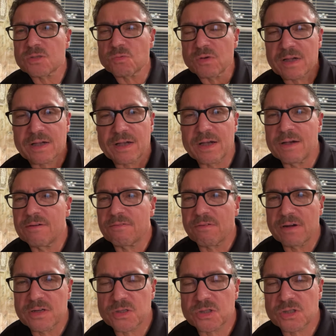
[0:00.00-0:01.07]

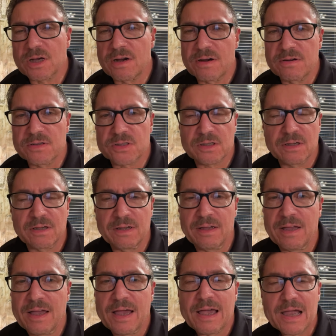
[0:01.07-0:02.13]
Recovery Church.
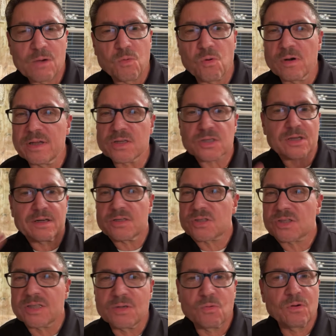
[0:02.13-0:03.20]
And we're just going to
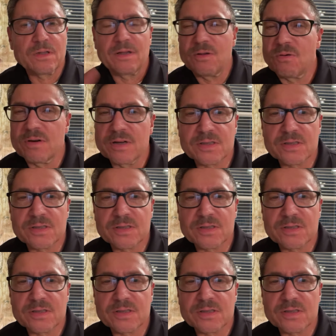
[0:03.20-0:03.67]
see where the Lord